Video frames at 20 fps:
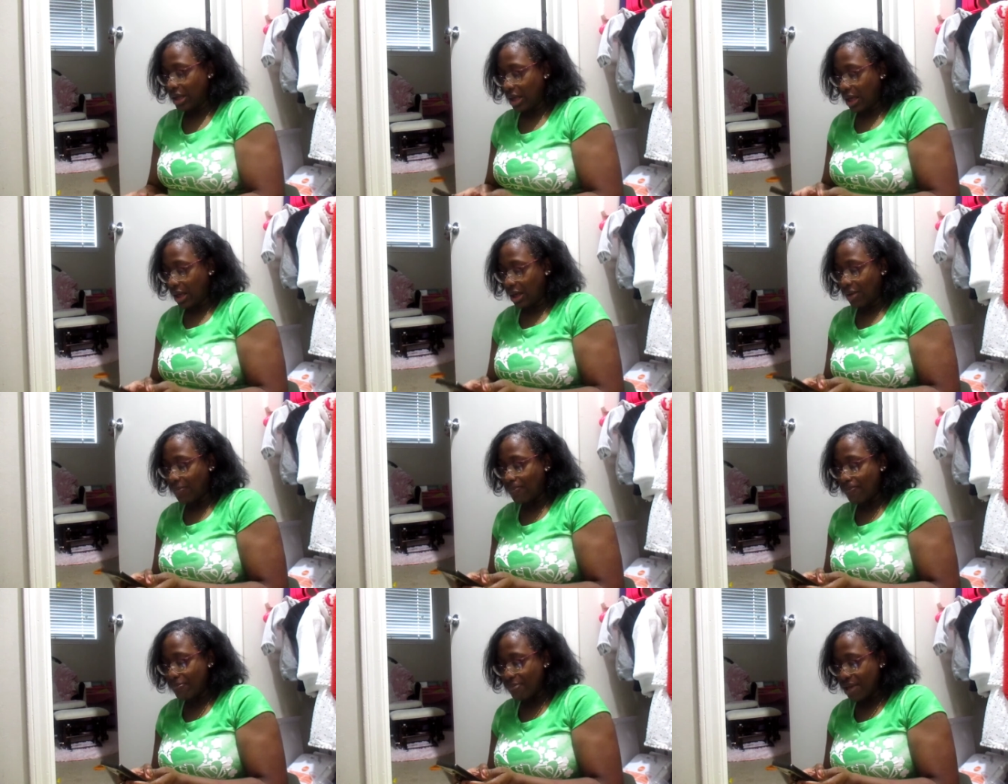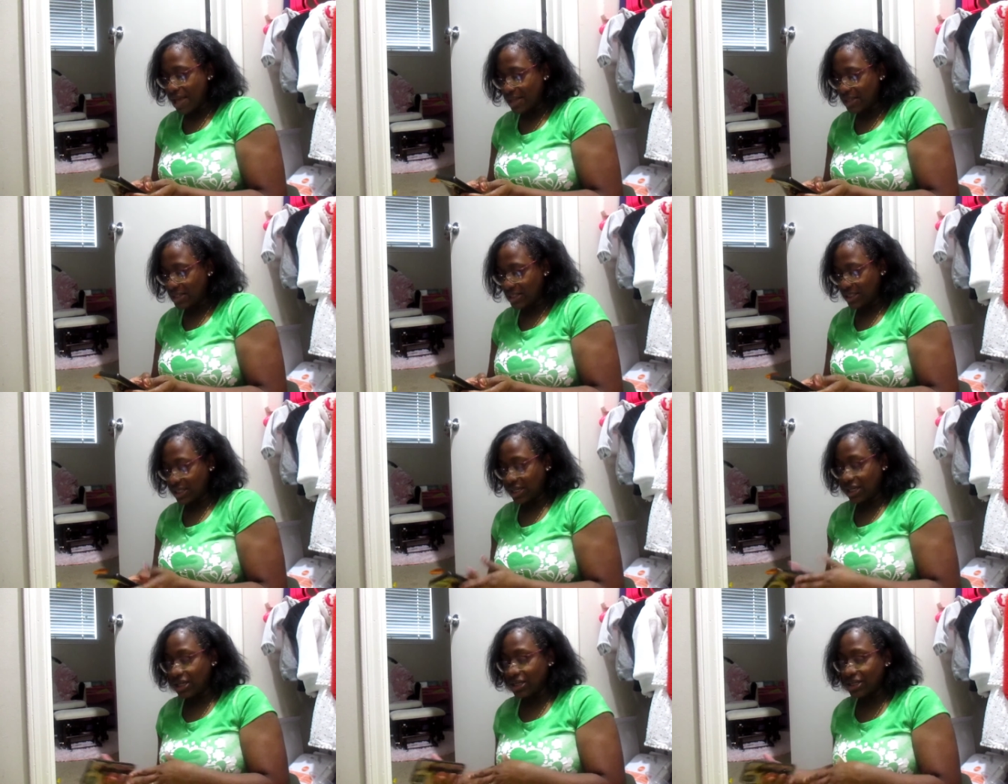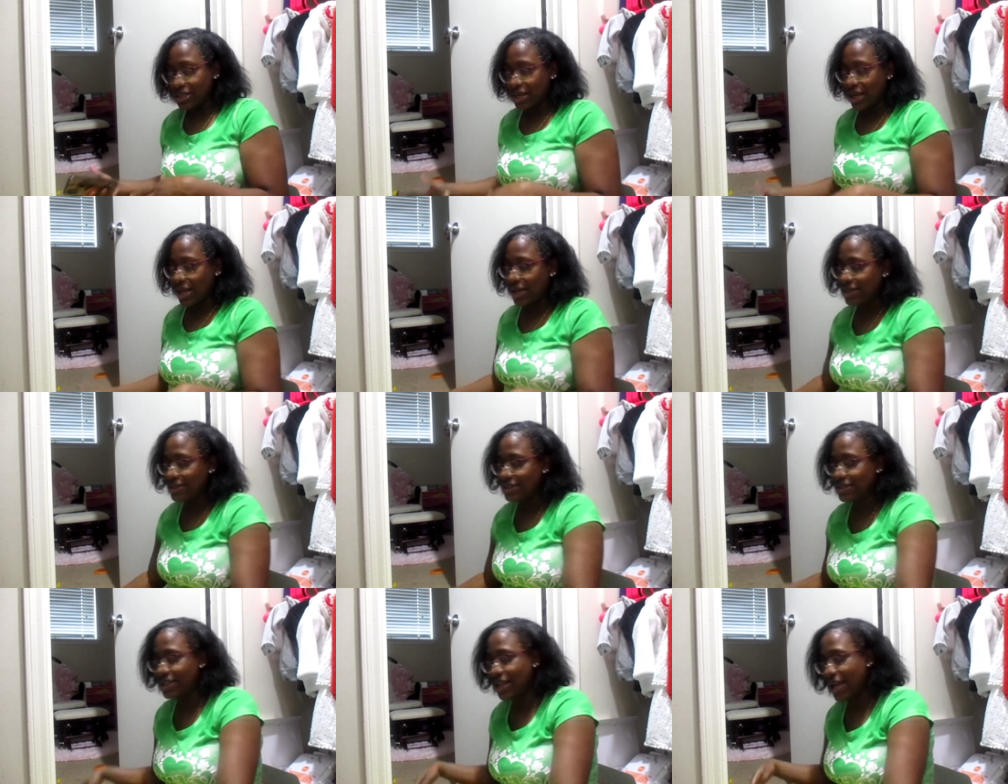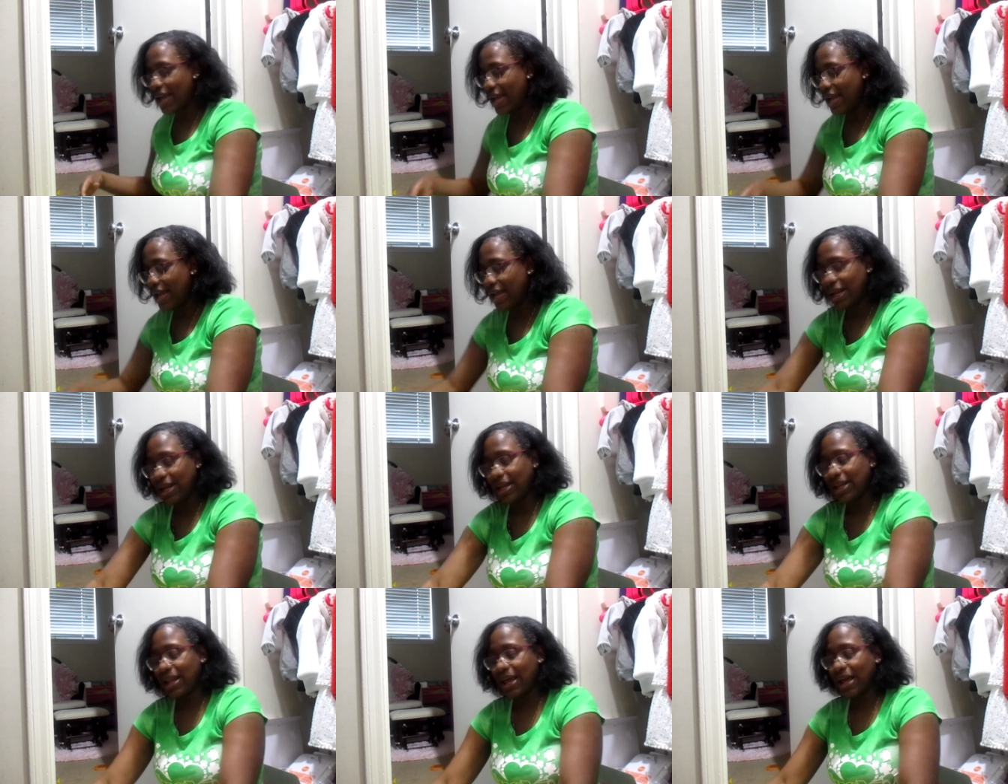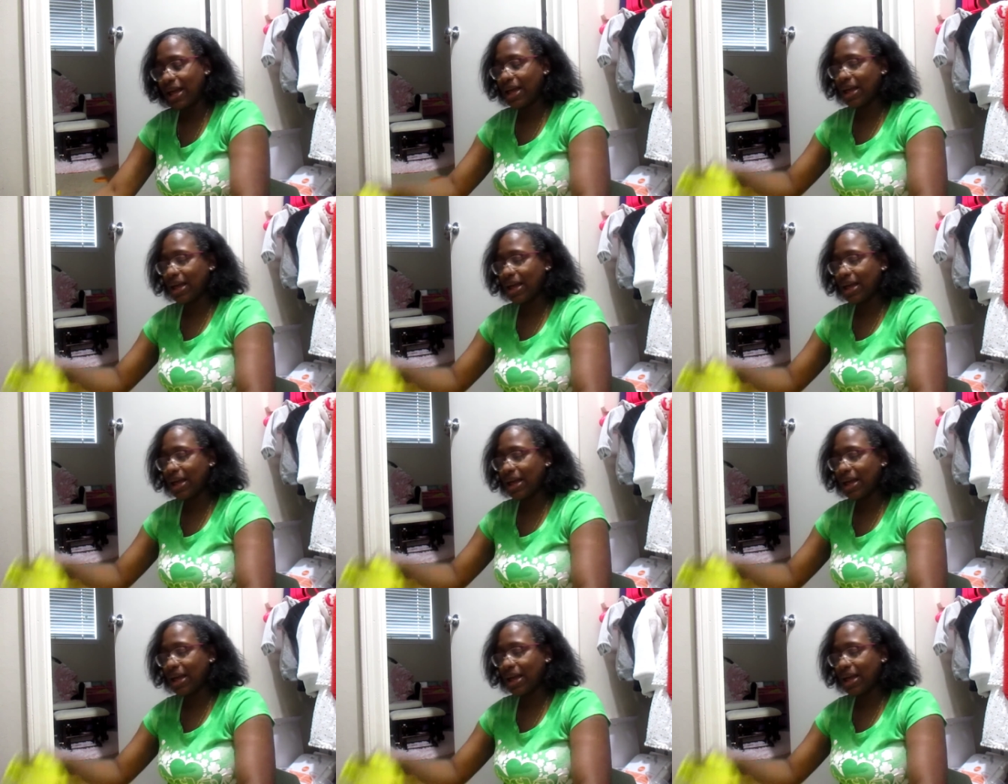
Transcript: a message saying